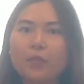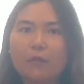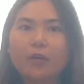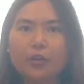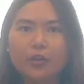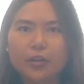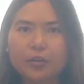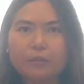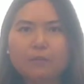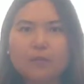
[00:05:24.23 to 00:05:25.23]
Very good.
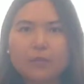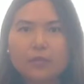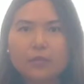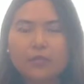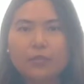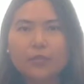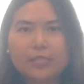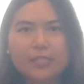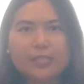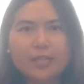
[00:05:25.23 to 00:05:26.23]
So this
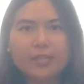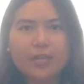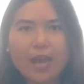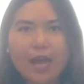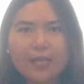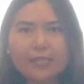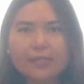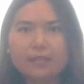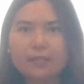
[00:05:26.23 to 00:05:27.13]
is it, you guys.